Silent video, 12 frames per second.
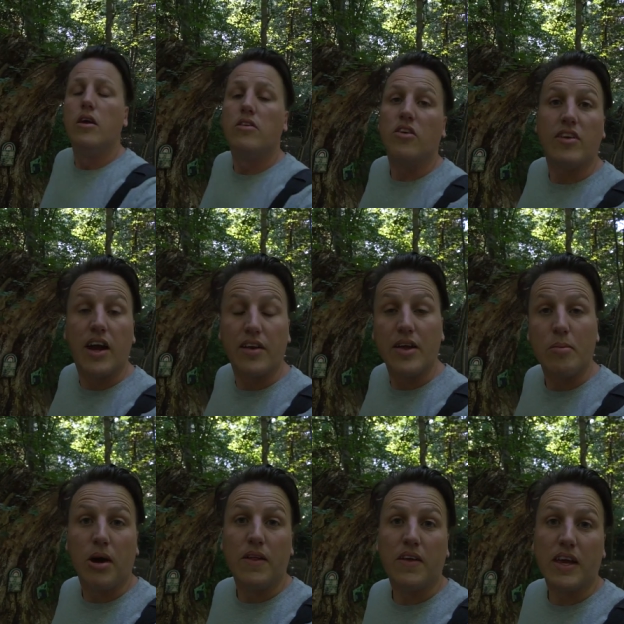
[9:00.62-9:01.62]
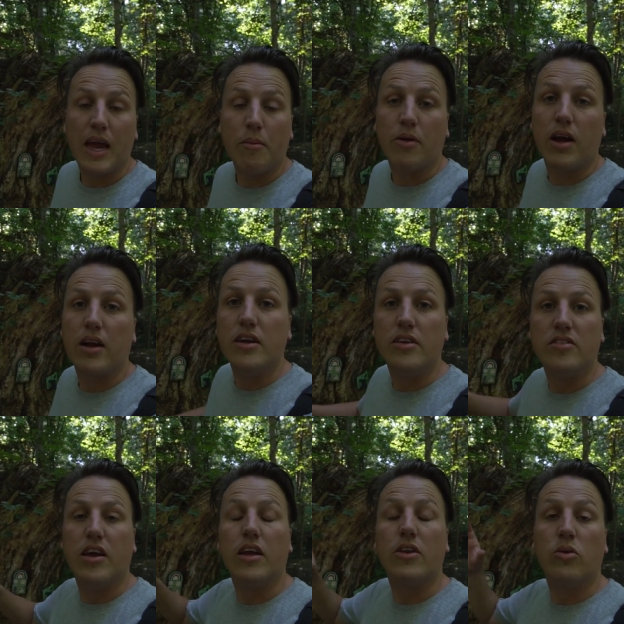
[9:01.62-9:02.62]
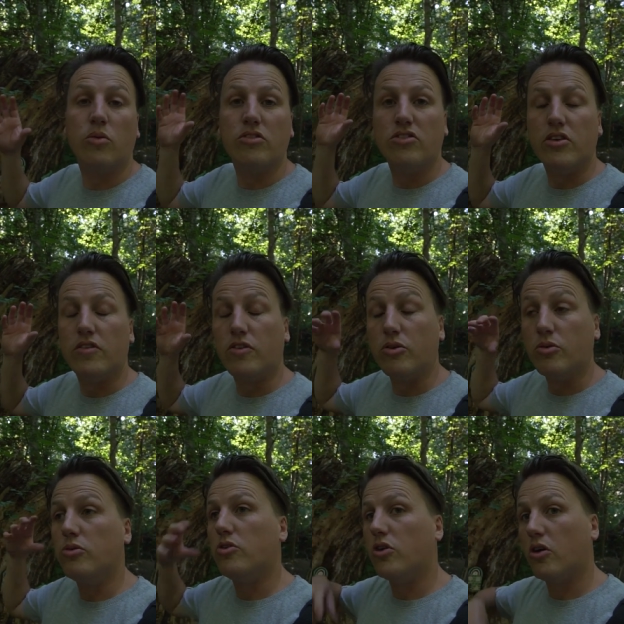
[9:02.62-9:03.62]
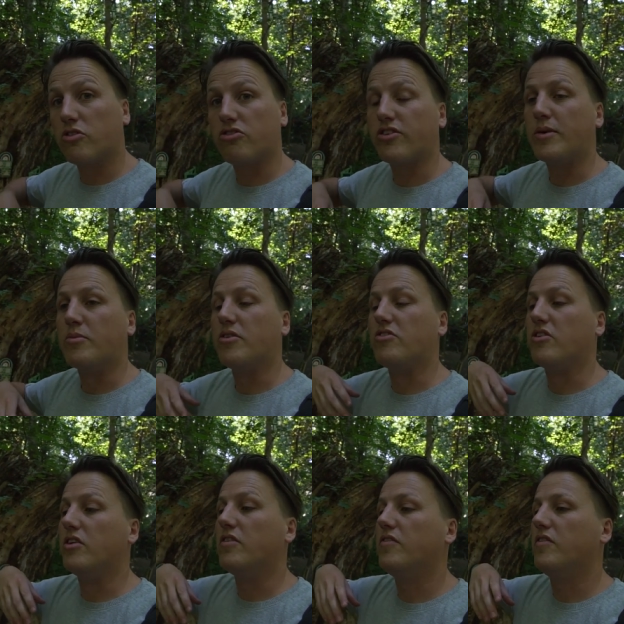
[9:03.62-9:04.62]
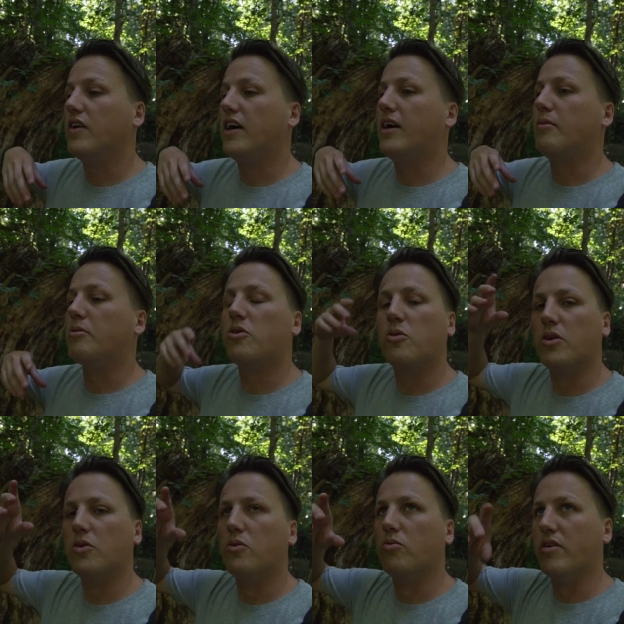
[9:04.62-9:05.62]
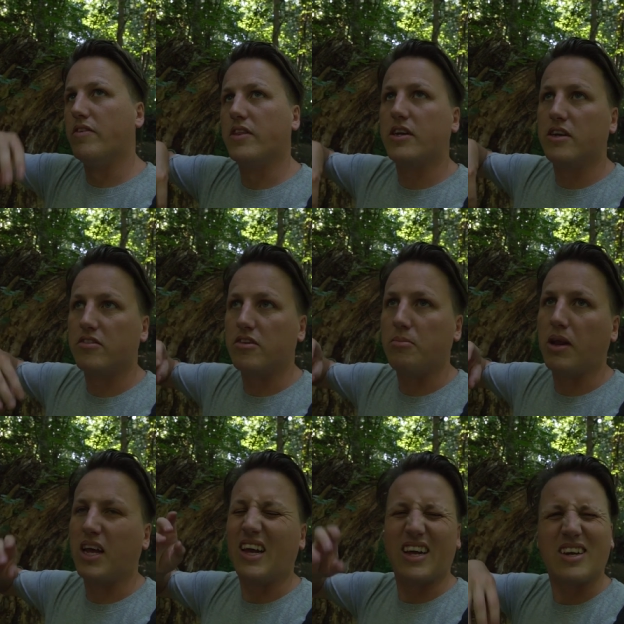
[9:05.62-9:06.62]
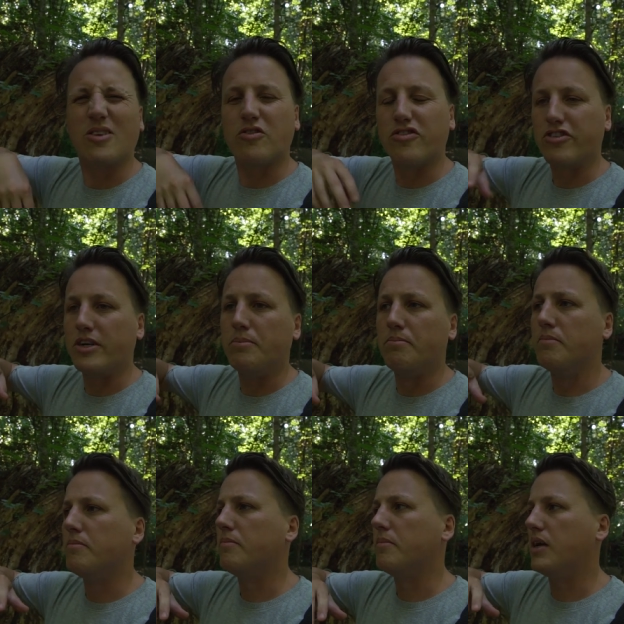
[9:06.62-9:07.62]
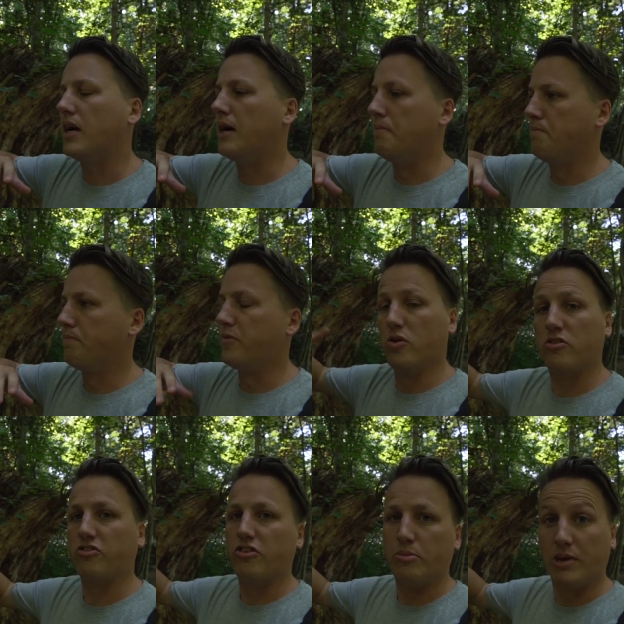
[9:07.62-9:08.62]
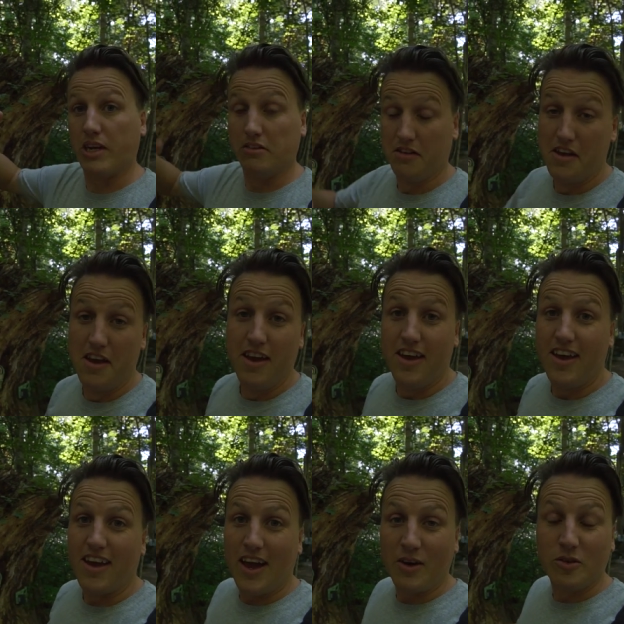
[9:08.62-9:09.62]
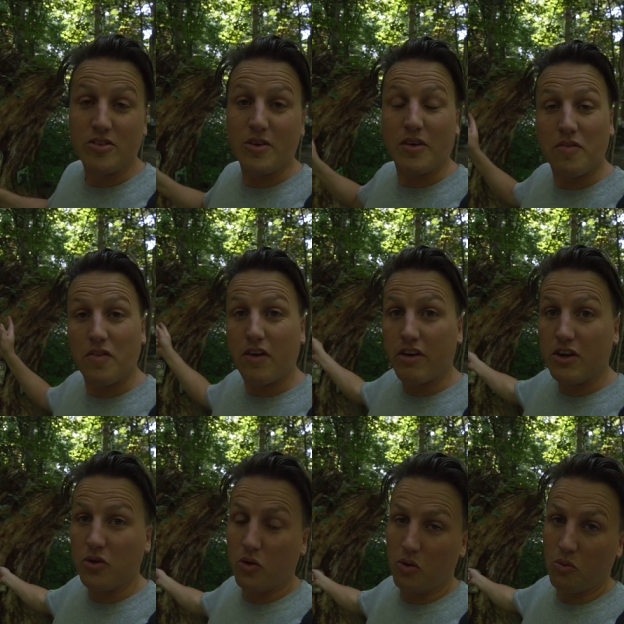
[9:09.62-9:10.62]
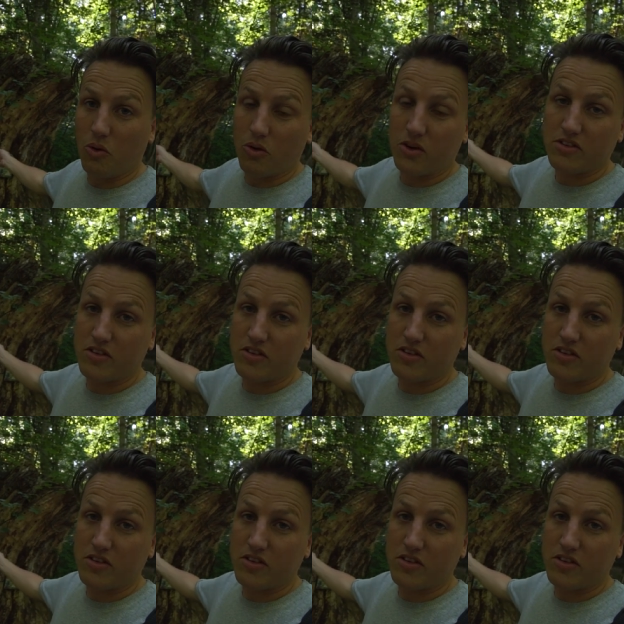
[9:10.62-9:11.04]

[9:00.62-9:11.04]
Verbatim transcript: So down here behind the campground is a little reserve called Dog Stream Reserve. Um, cool little river the kids can play in, like a little stream, um, dog stream I guess. And also a fairy door walk.